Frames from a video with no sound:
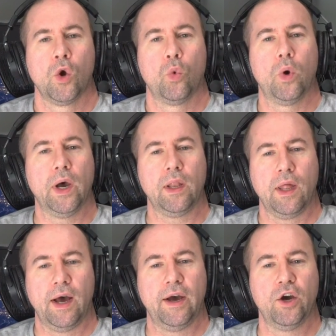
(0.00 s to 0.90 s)

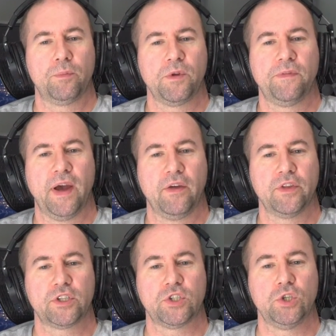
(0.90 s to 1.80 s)
Well, I hope you found
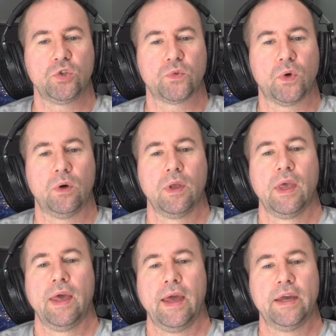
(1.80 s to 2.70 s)
this useful.
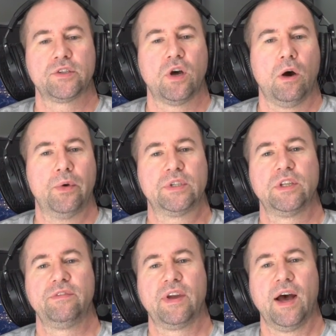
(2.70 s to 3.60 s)
As always, leave